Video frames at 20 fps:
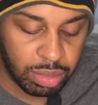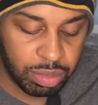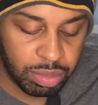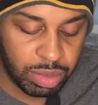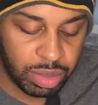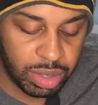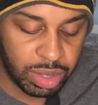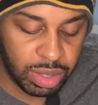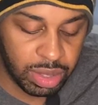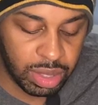
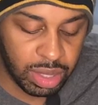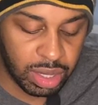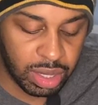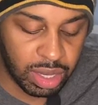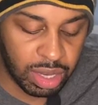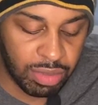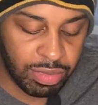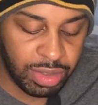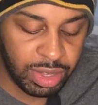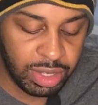But
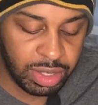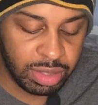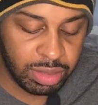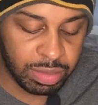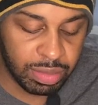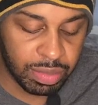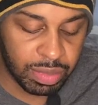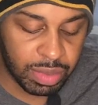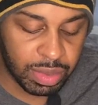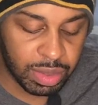I think
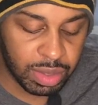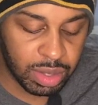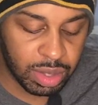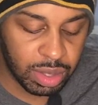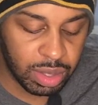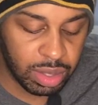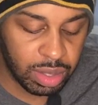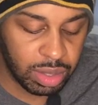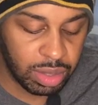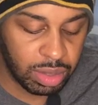
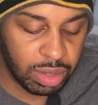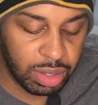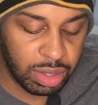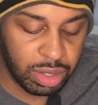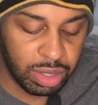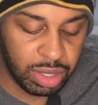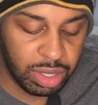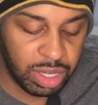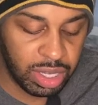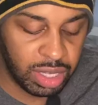
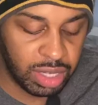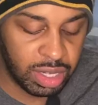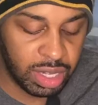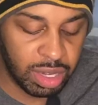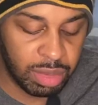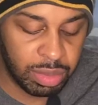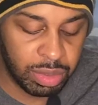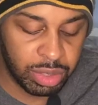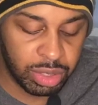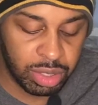in
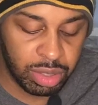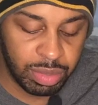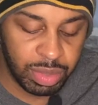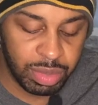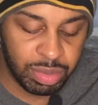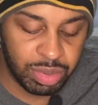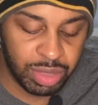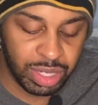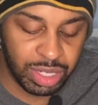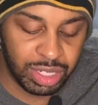Lambeau, it's going to be
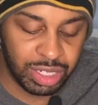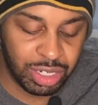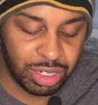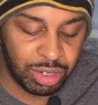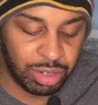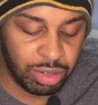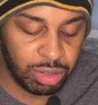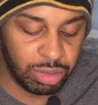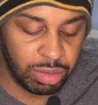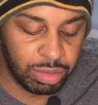pretty
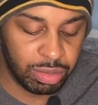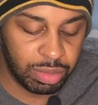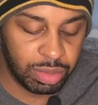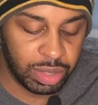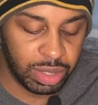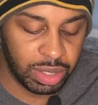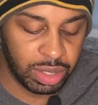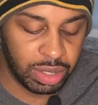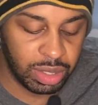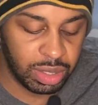cold,
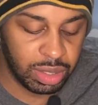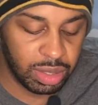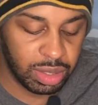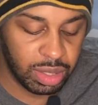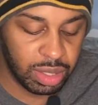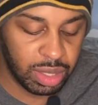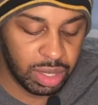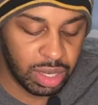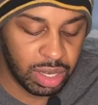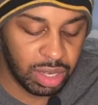but
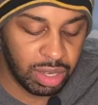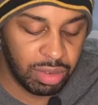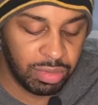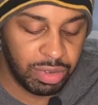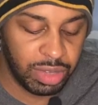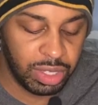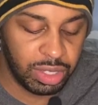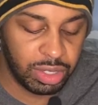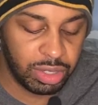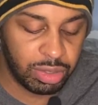I don't
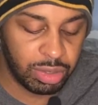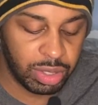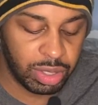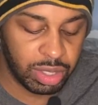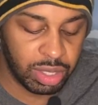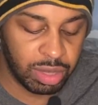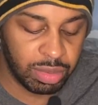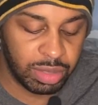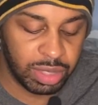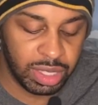think Detroit's
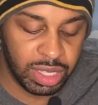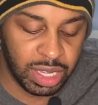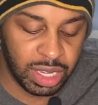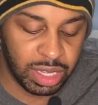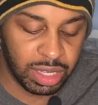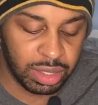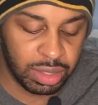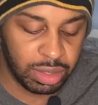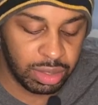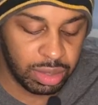up to
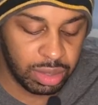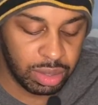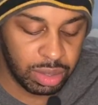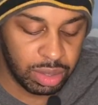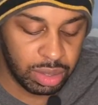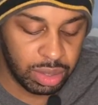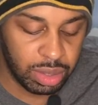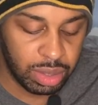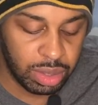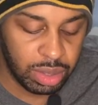that.
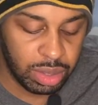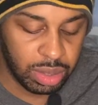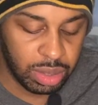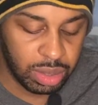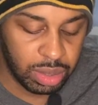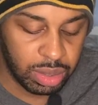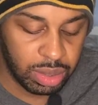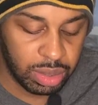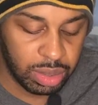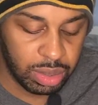
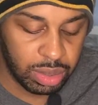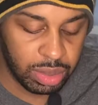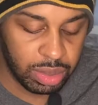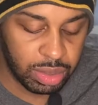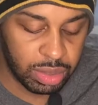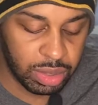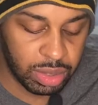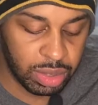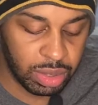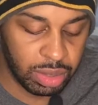
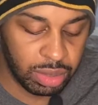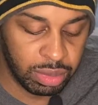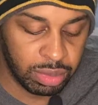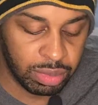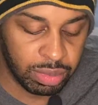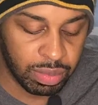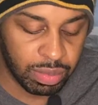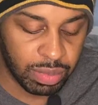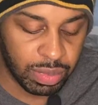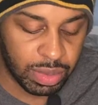So,
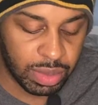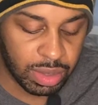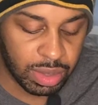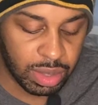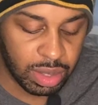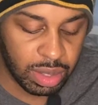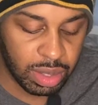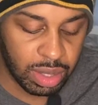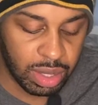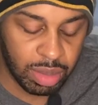
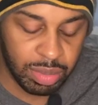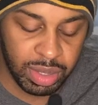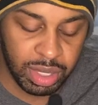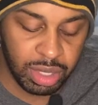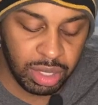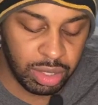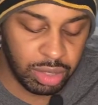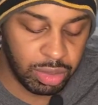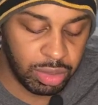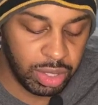I mean, it
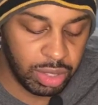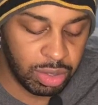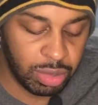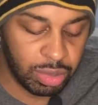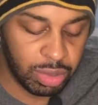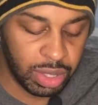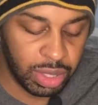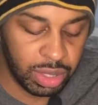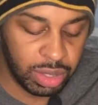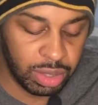can go either
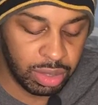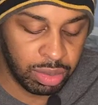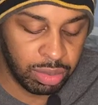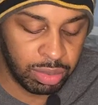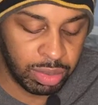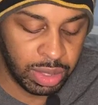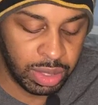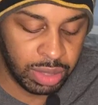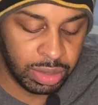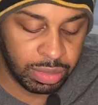way, though,
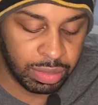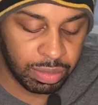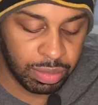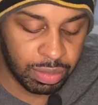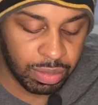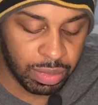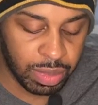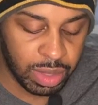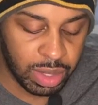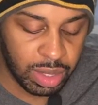but
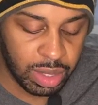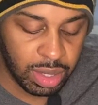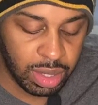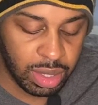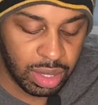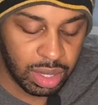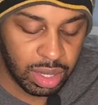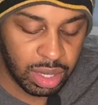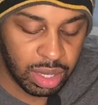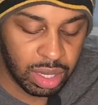
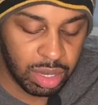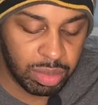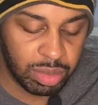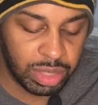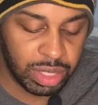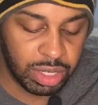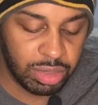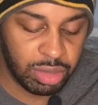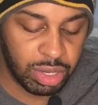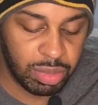I'm going to
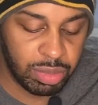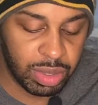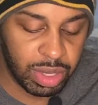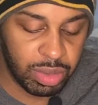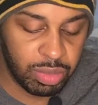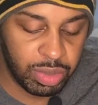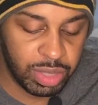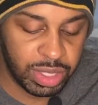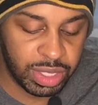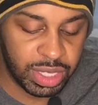say Green Bay
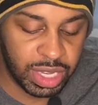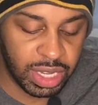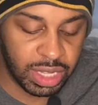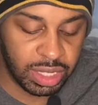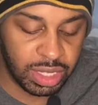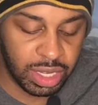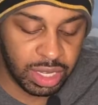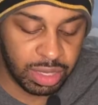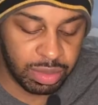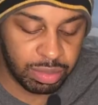wins that
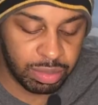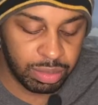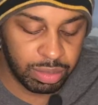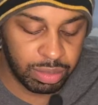game.